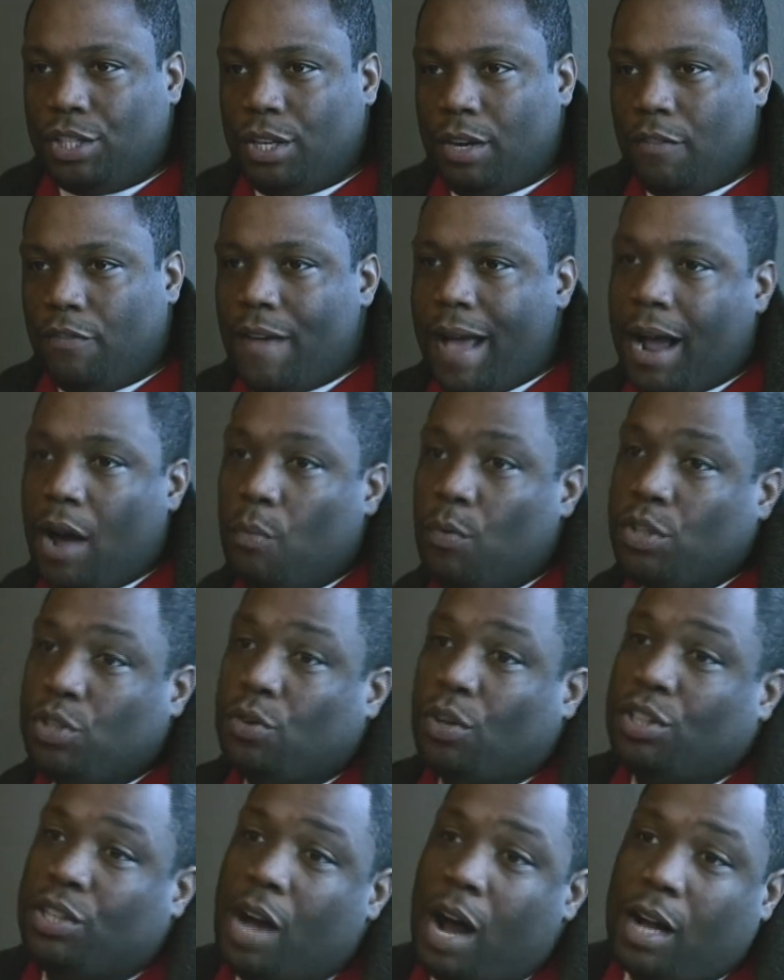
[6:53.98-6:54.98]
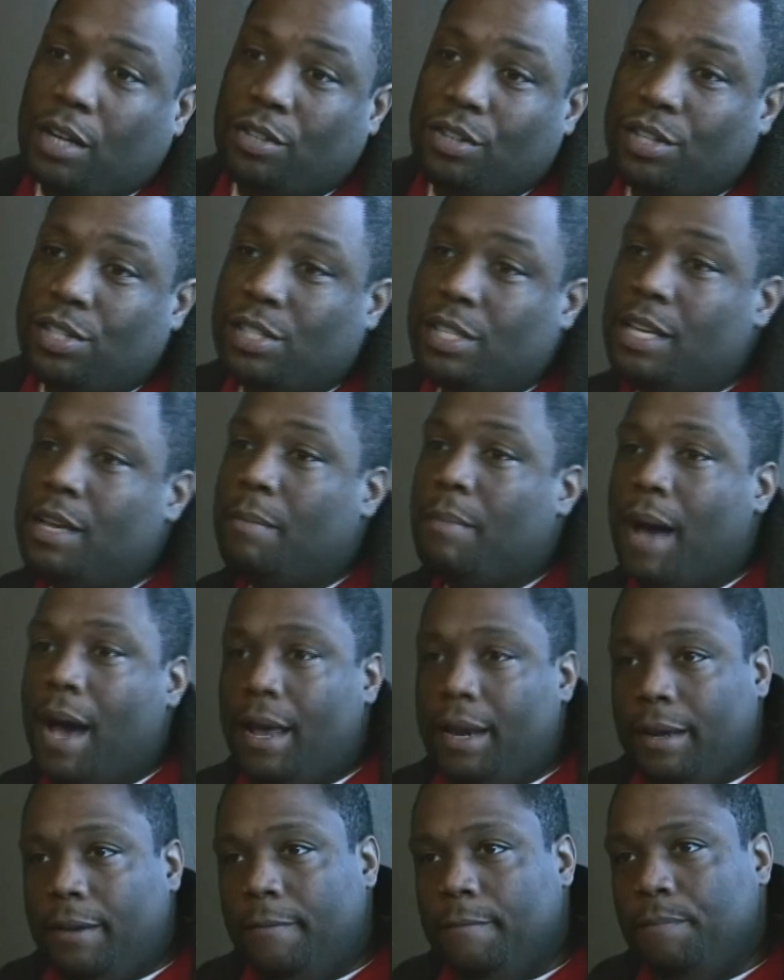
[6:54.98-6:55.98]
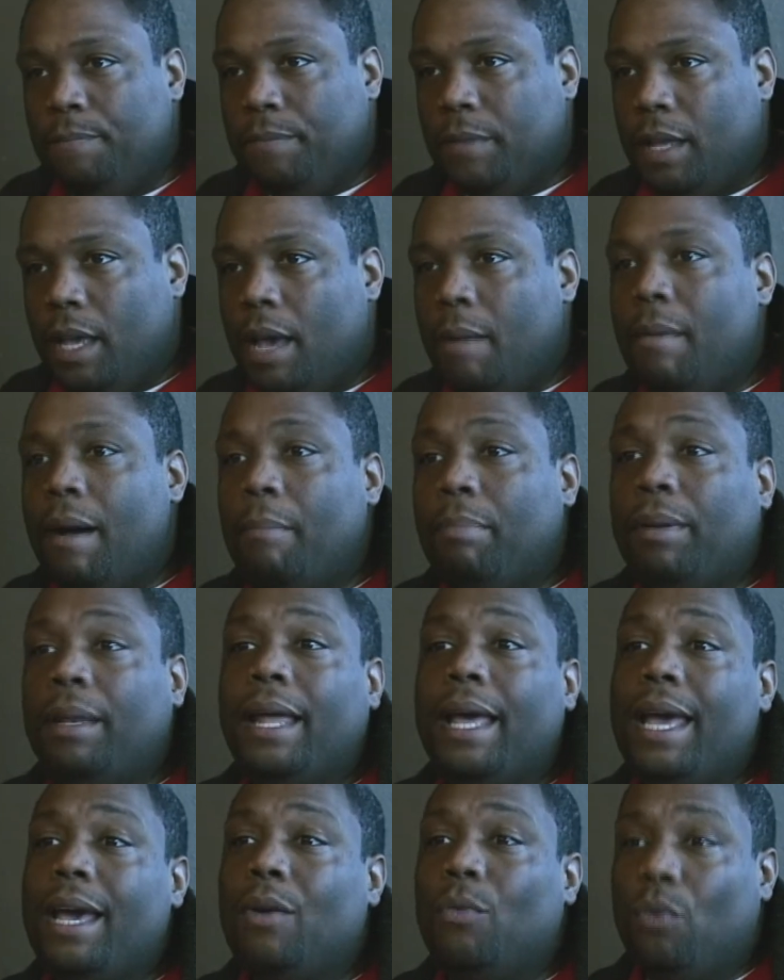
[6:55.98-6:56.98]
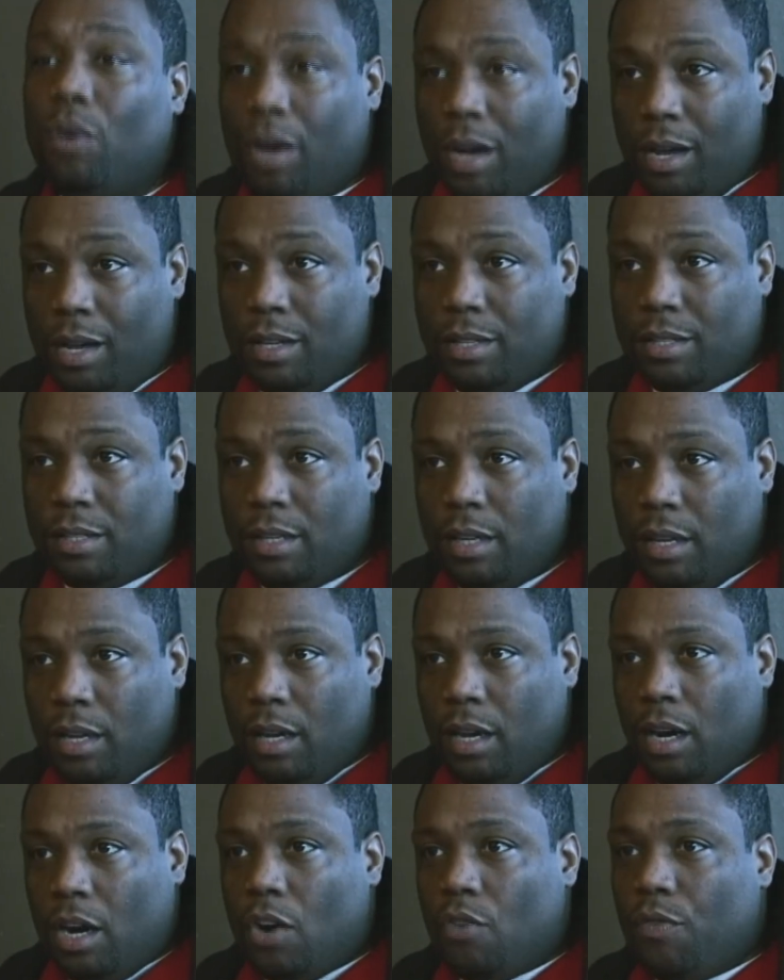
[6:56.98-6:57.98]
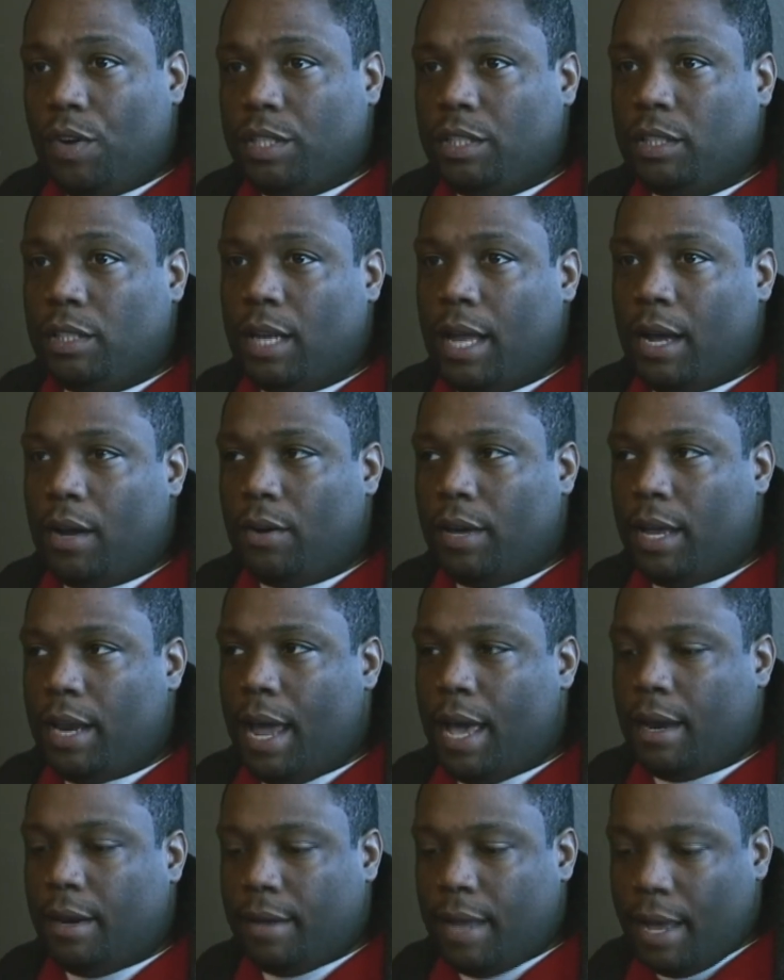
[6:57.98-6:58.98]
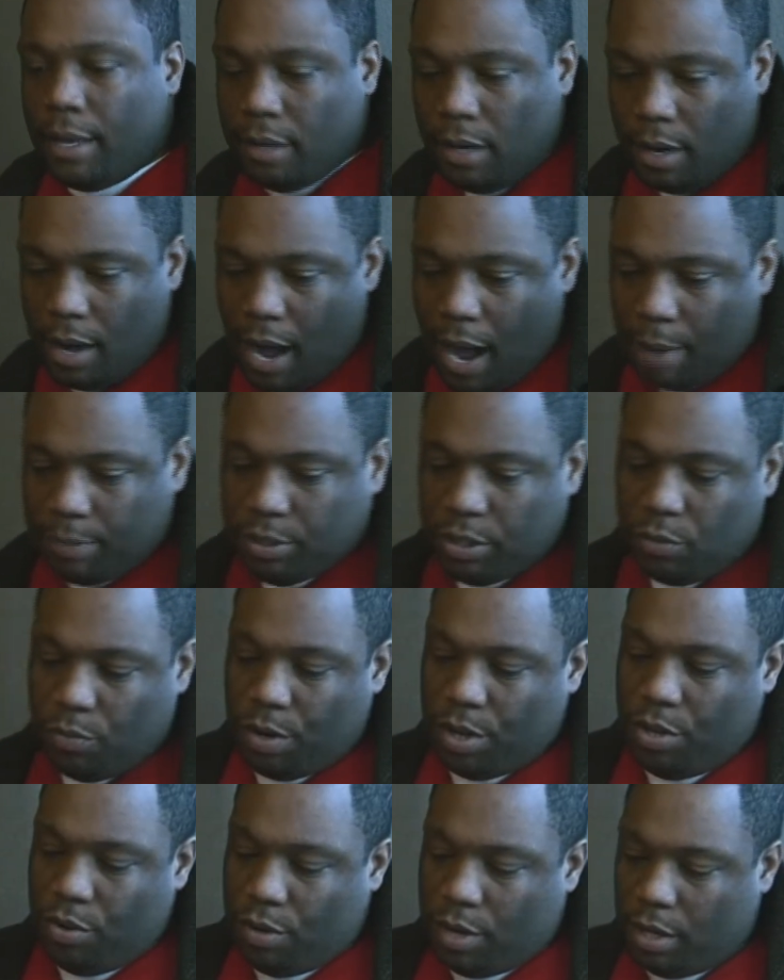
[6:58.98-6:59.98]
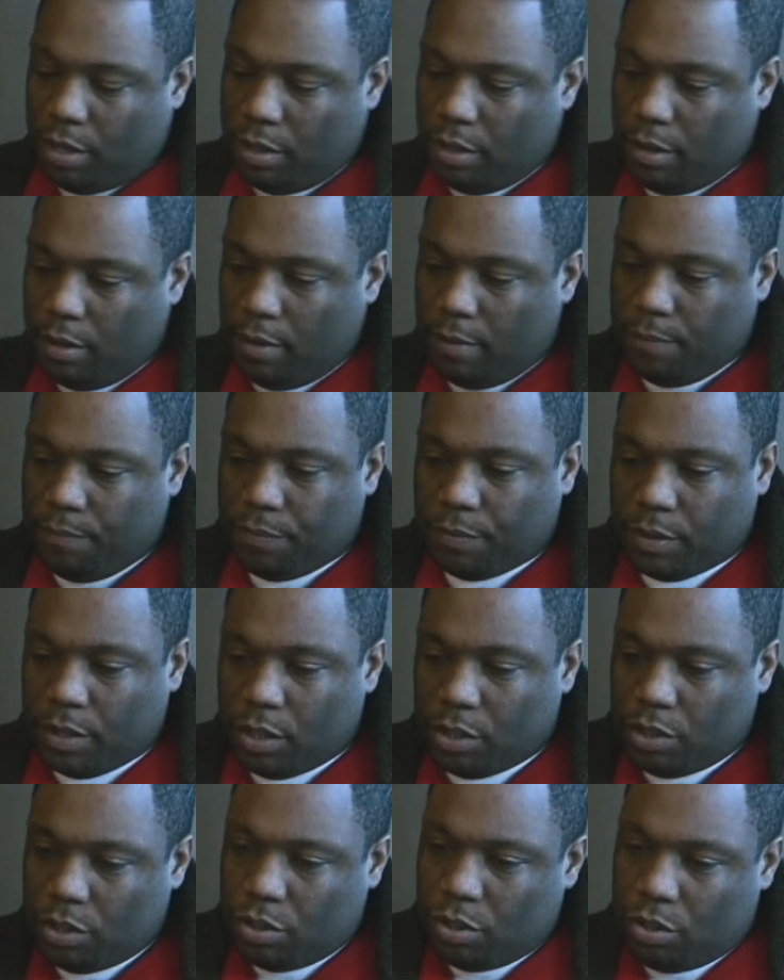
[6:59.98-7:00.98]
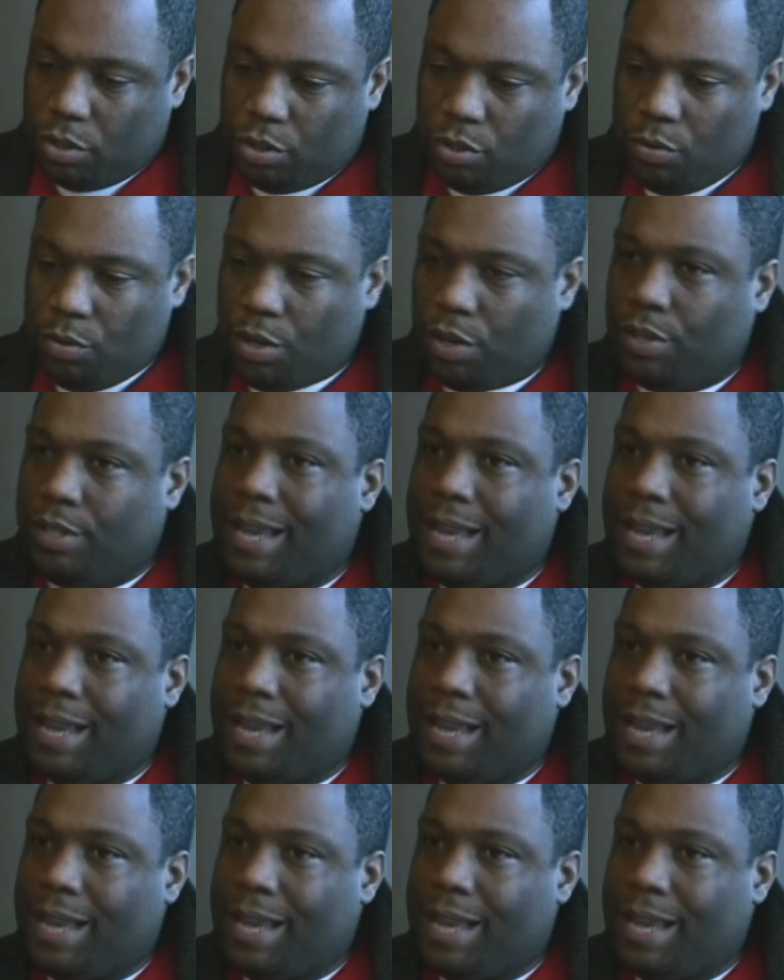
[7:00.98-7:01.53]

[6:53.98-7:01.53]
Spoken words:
year. In fact, I went to a doctor to see about it. And my plan was originally like, okay, they had an option where you can do their